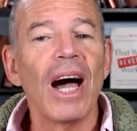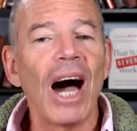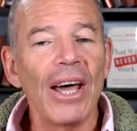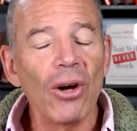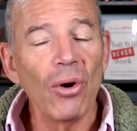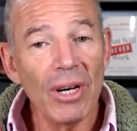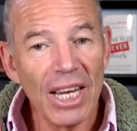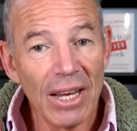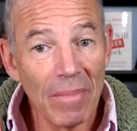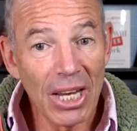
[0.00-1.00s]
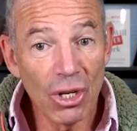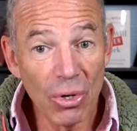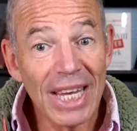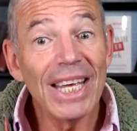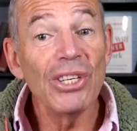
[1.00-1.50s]
I don't mean you
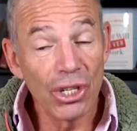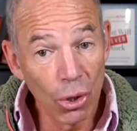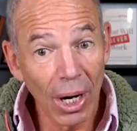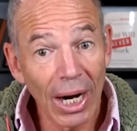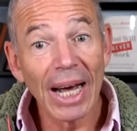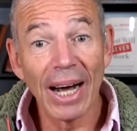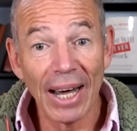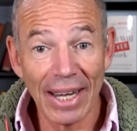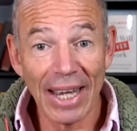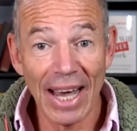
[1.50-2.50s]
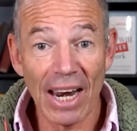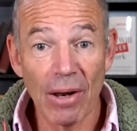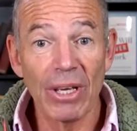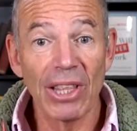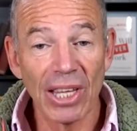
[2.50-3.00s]
need to do a Khan
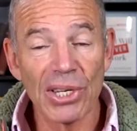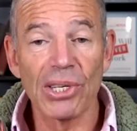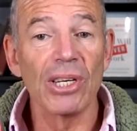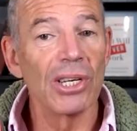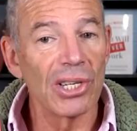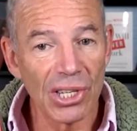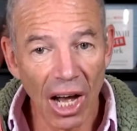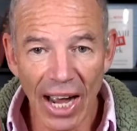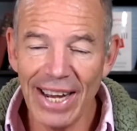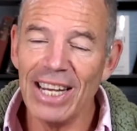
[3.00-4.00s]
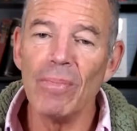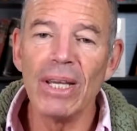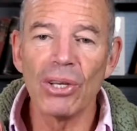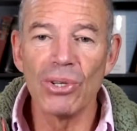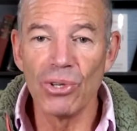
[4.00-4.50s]
Academy lesson designed to be
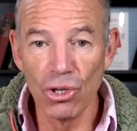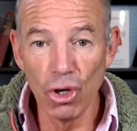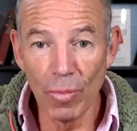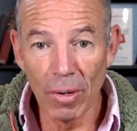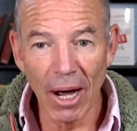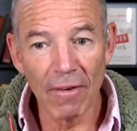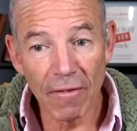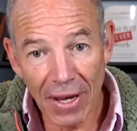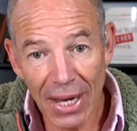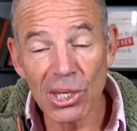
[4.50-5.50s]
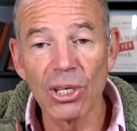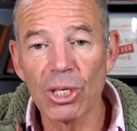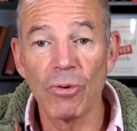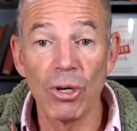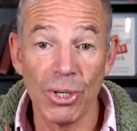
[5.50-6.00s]
consumed by a
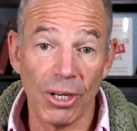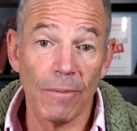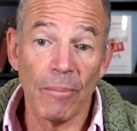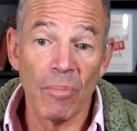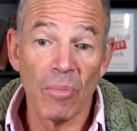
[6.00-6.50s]
faceless person.